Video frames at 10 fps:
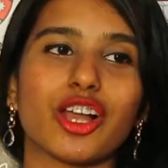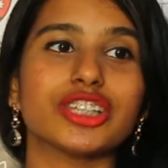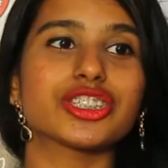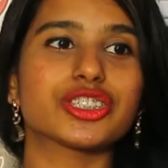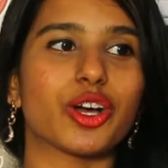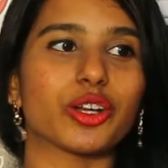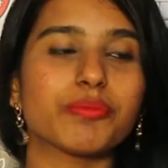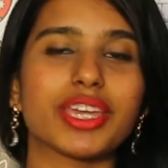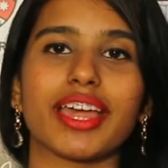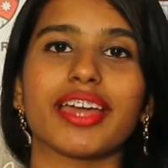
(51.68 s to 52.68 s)
College has taught
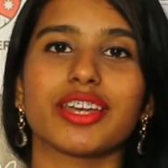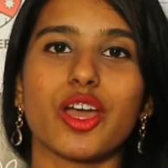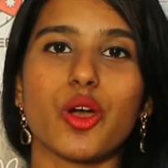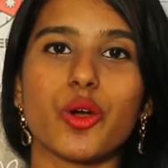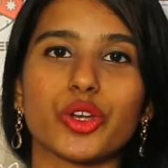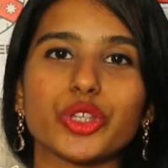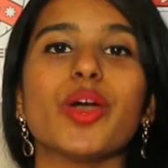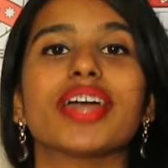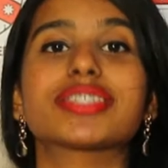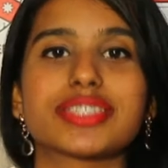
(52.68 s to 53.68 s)
me that you
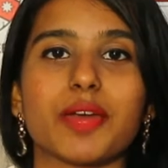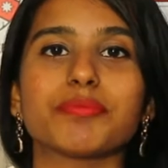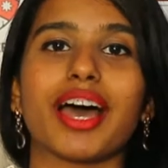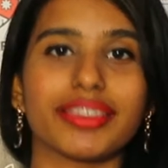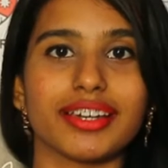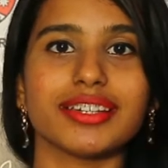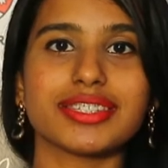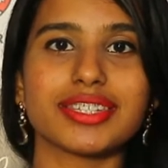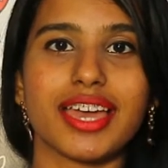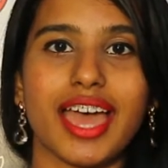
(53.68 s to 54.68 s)
accept others
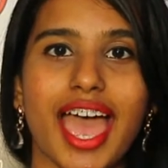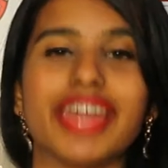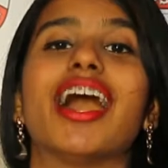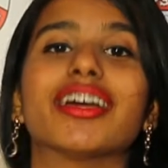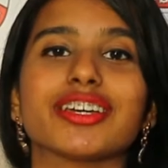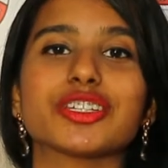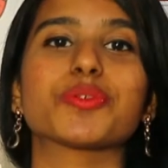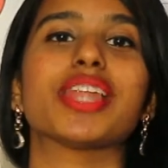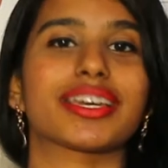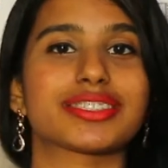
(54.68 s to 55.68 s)
and others
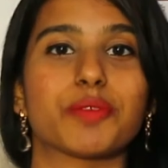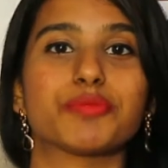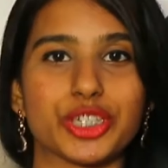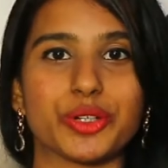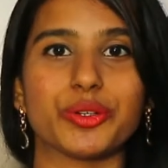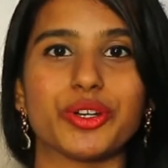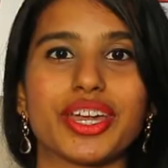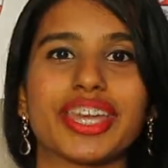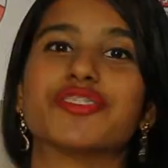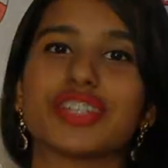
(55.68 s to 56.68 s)
will accept you in